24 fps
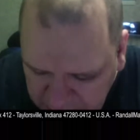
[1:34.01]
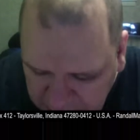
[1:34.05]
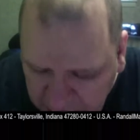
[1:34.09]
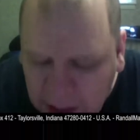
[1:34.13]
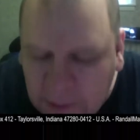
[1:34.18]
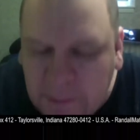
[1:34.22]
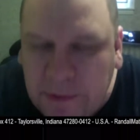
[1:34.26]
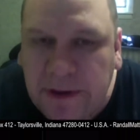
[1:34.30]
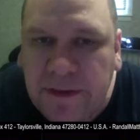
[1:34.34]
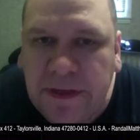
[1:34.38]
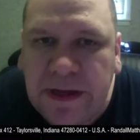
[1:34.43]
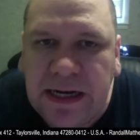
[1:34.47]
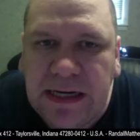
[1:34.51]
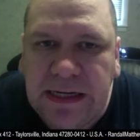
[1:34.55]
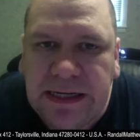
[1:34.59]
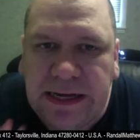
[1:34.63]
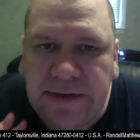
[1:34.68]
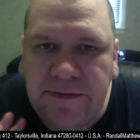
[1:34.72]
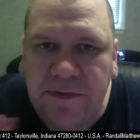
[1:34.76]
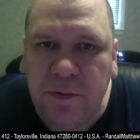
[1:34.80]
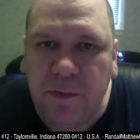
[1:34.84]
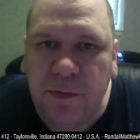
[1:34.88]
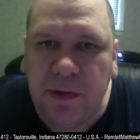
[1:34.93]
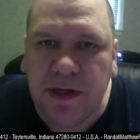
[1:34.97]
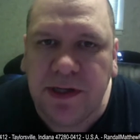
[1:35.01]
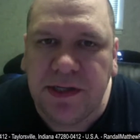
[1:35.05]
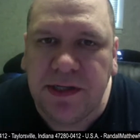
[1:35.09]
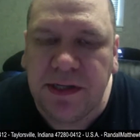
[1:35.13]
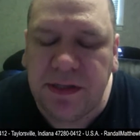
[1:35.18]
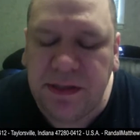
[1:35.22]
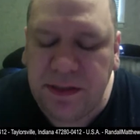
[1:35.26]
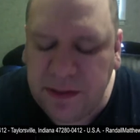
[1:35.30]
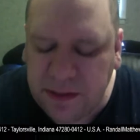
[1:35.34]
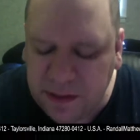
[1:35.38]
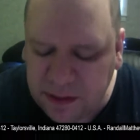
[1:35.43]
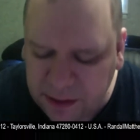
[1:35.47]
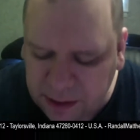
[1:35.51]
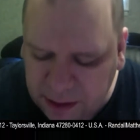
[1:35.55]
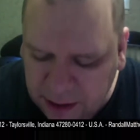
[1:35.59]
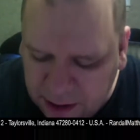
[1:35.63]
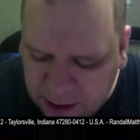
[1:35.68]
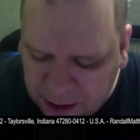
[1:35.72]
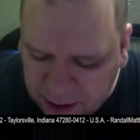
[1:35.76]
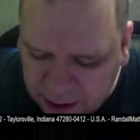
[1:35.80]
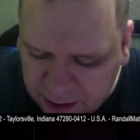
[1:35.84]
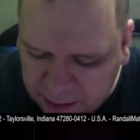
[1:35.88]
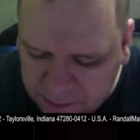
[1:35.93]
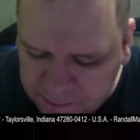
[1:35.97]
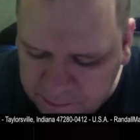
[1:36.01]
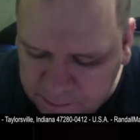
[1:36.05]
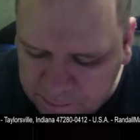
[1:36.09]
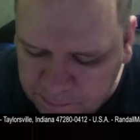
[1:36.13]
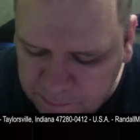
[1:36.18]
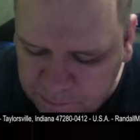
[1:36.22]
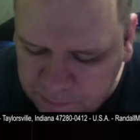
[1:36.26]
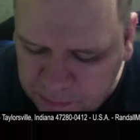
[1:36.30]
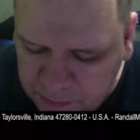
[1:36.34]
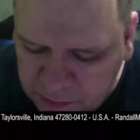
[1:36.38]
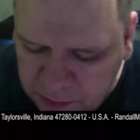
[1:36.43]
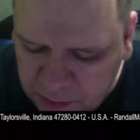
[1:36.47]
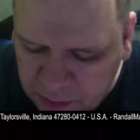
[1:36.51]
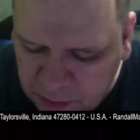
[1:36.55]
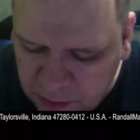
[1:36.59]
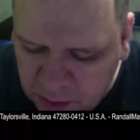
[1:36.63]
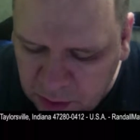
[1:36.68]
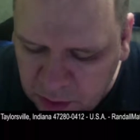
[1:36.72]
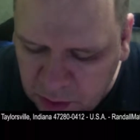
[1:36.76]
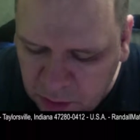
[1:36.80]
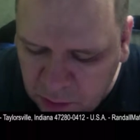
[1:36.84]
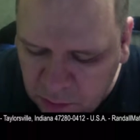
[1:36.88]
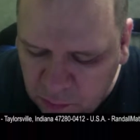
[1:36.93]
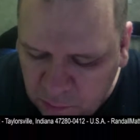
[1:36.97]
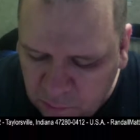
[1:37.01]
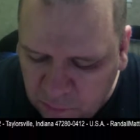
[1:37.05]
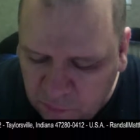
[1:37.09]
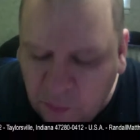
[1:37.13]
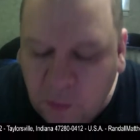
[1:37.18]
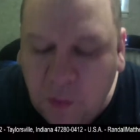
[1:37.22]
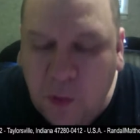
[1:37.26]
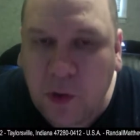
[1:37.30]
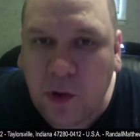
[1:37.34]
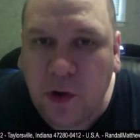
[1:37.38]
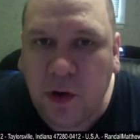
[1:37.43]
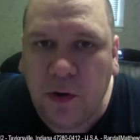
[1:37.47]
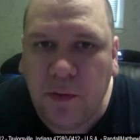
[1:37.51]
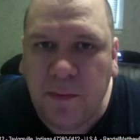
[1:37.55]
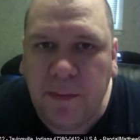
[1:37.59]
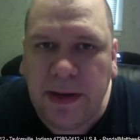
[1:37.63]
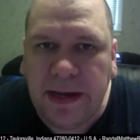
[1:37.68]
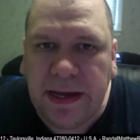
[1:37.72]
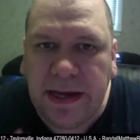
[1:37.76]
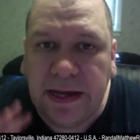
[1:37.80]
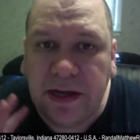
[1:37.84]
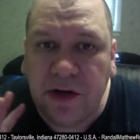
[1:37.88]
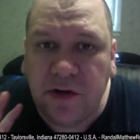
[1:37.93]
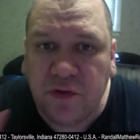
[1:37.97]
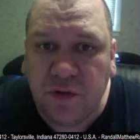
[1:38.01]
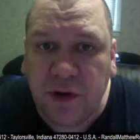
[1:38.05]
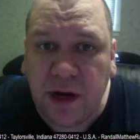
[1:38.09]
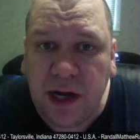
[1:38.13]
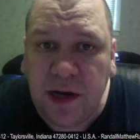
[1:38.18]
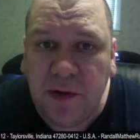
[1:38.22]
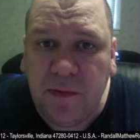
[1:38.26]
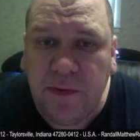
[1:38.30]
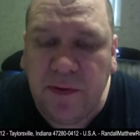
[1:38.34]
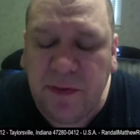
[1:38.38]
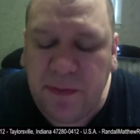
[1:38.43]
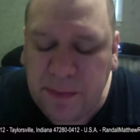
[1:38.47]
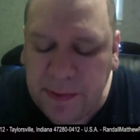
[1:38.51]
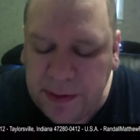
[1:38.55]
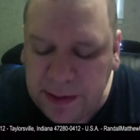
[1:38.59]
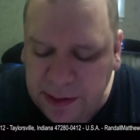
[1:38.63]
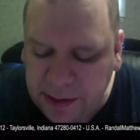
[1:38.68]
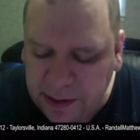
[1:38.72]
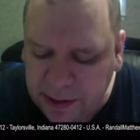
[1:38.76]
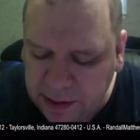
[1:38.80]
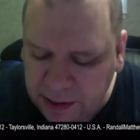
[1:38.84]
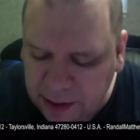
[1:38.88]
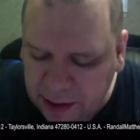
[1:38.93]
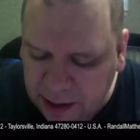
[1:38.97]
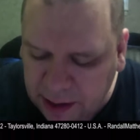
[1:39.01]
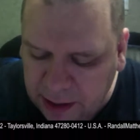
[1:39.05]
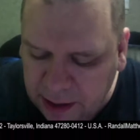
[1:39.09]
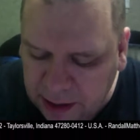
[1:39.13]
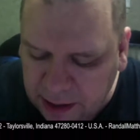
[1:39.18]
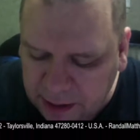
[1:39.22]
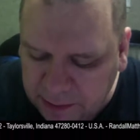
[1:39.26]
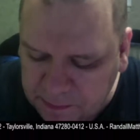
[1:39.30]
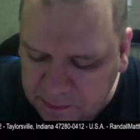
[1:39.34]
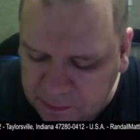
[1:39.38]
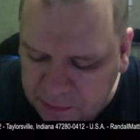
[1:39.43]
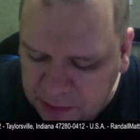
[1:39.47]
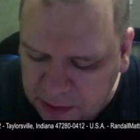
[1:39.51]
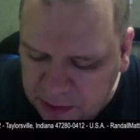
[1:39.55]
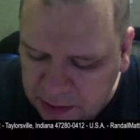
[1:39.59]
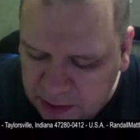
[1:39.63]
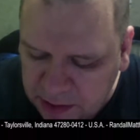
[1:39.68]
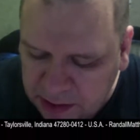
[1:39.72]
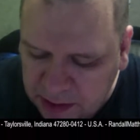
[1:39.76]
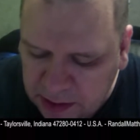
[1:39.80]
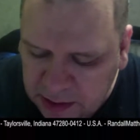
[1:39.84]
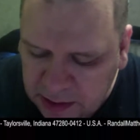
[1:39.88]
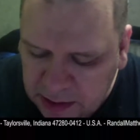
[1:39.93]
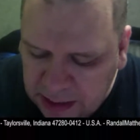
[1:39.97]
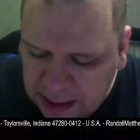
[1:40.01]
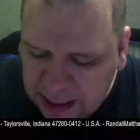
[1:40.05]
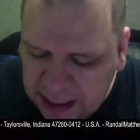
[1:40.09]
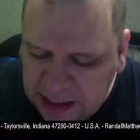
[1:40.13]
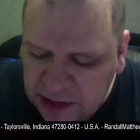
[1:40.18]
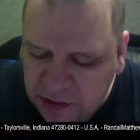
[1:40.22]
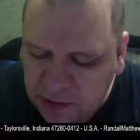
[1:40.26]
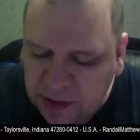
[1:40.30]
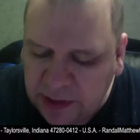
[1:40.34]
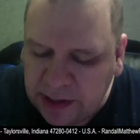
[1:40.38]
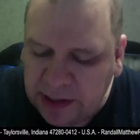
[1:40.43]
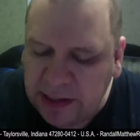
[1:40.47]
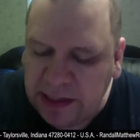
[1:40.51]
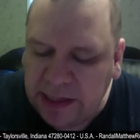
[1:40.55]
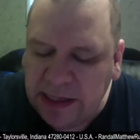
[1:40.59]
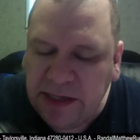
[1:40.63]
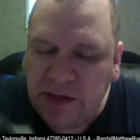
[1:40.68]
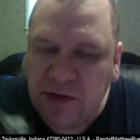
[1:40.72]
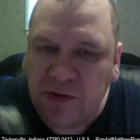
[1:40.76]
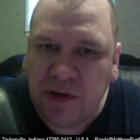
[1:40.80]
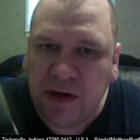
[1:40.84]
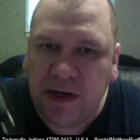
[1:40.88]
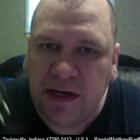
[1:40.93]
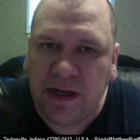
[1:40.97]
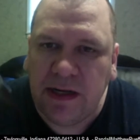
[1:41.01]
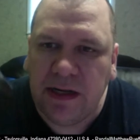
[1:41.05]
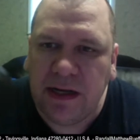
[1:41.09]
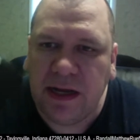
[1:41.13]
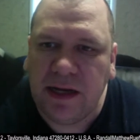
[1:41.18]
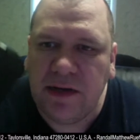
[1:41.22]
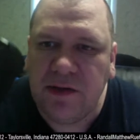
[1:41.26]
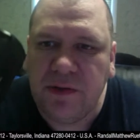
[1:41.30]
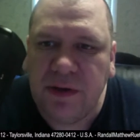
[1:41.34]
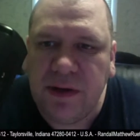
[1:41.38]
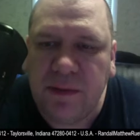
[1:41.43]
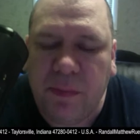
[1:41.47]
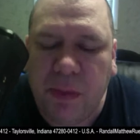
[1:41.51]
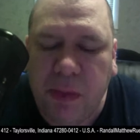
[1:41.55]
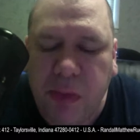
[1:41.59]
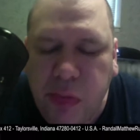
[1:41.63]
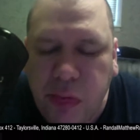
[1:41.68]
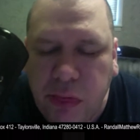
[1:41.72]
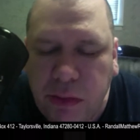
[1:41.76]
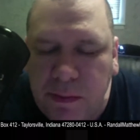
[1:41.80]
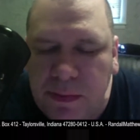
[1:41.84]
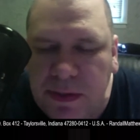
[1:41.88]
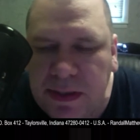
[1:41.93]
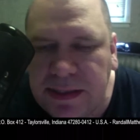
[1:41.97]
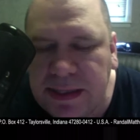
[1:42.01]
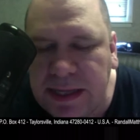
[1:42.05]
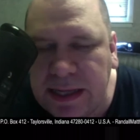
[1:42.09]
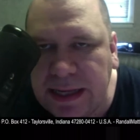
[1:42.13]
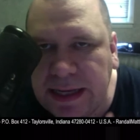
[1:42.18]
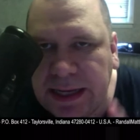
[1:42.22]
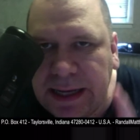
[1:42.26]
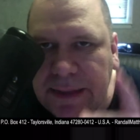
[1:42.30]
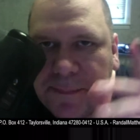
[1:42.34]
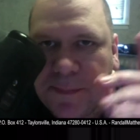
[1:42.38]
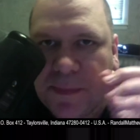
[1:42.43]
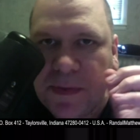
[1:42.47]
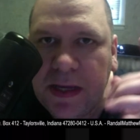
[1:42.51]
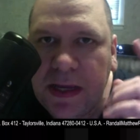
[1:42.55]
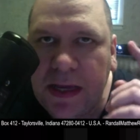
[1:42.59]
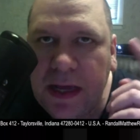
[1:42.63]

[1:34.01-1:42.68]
I want to thank David Wilson um, for making a trade with me. Um, I trade, he traded, I traded, let me say that again.